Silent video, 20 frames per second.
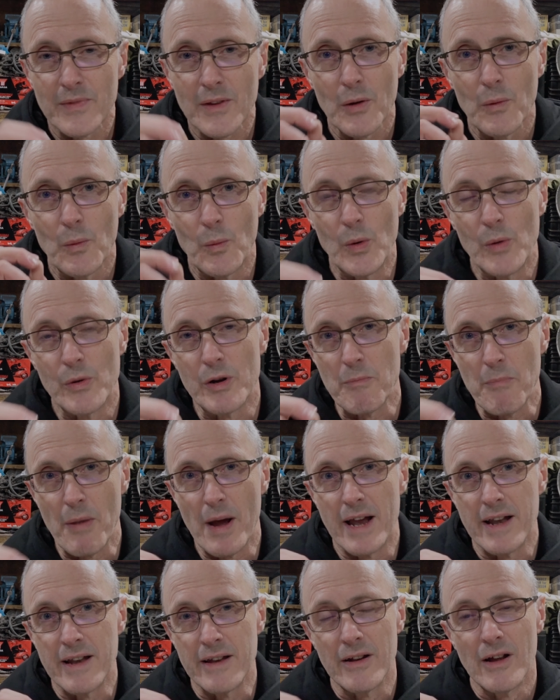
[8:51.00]
will
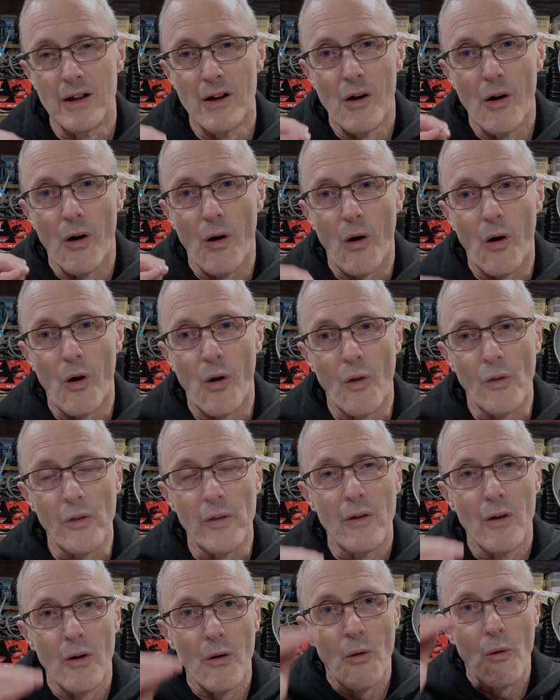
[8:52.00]
depend on
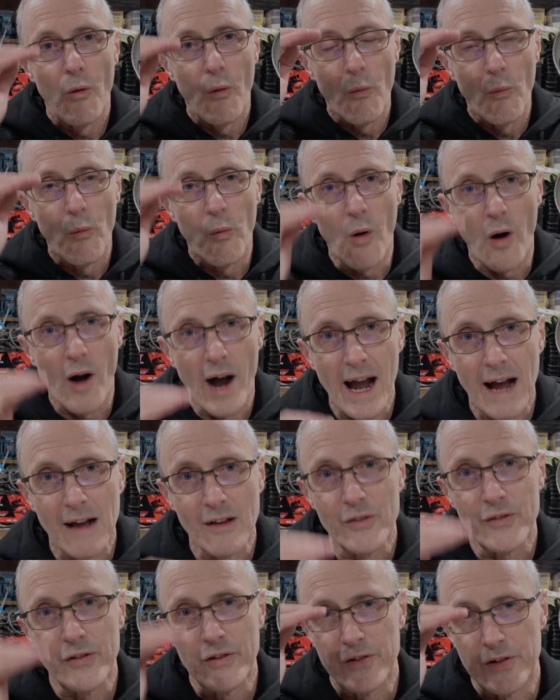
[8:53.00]
what
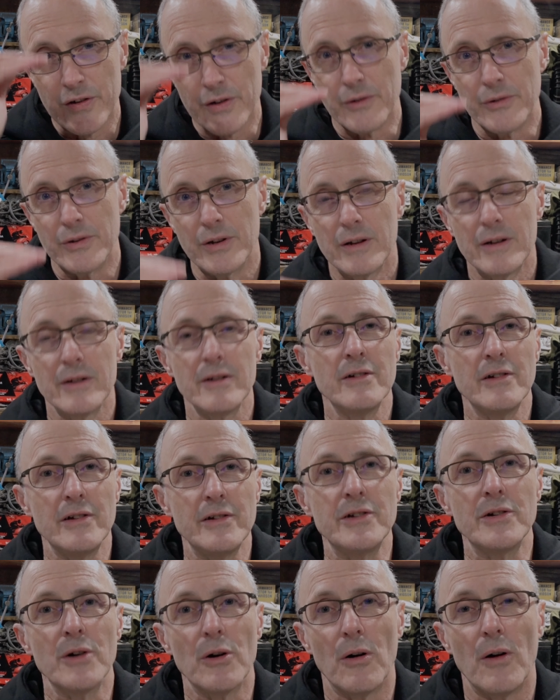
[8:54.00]
altitude
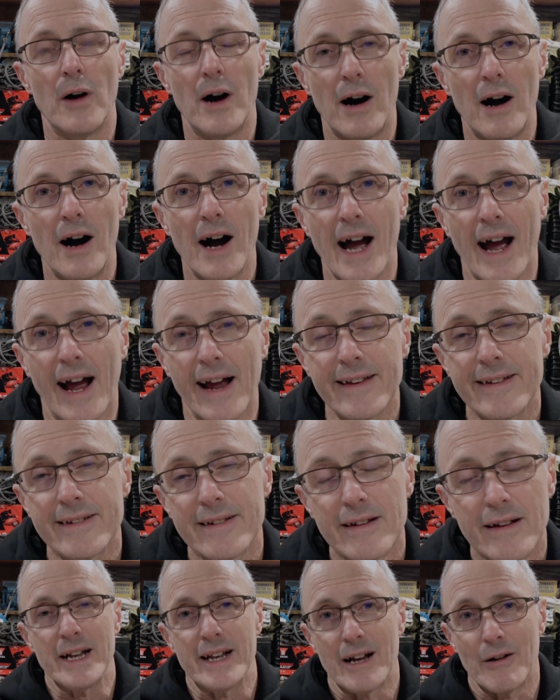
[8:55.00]
you are at.
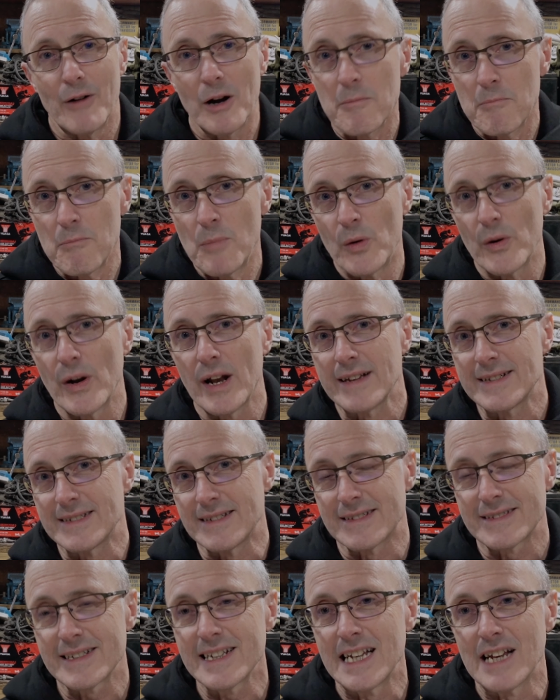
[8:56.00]
Now, I'm more or less at
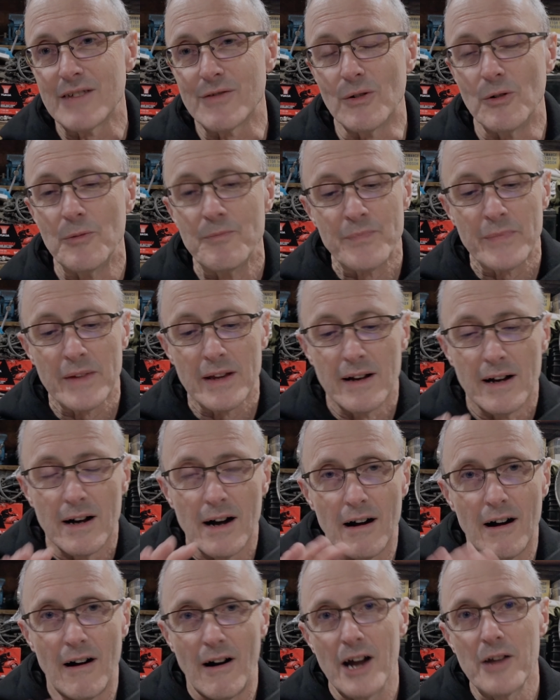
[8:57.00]
sea level.
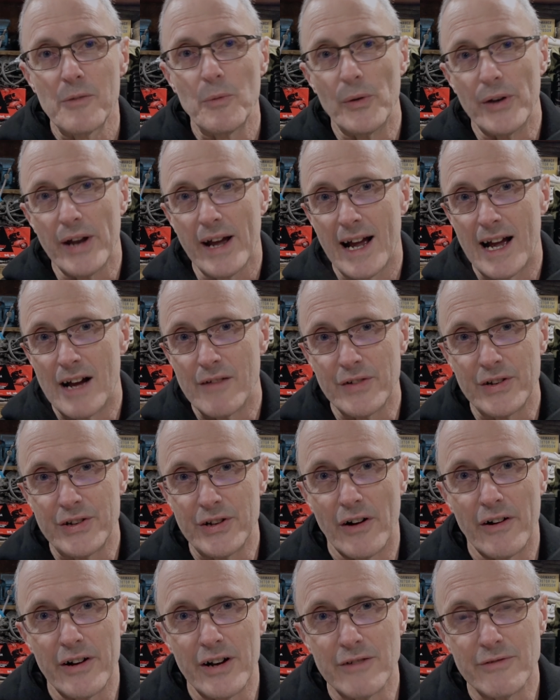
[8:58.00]
I would have a
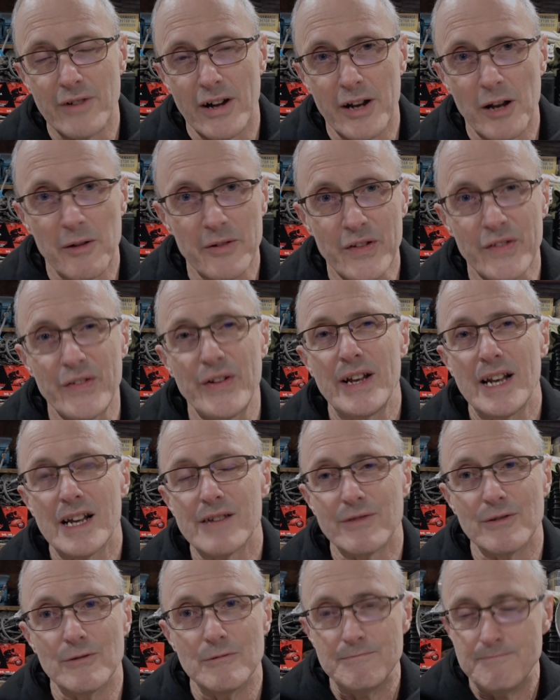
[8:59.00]
dyno run at sea
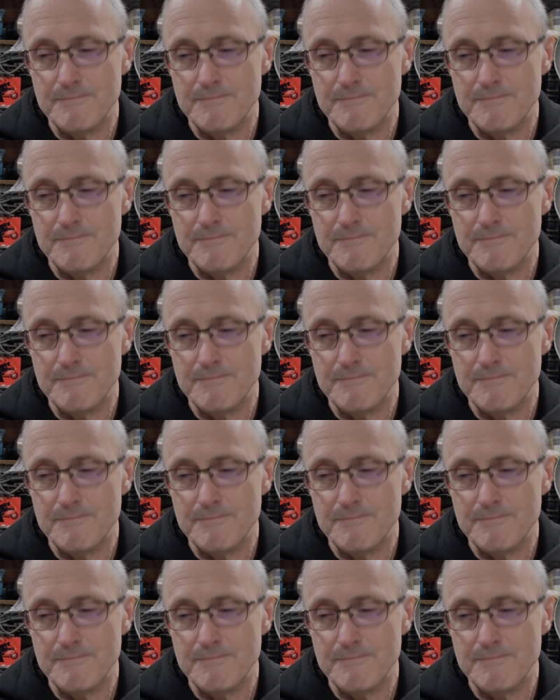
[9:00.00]
level.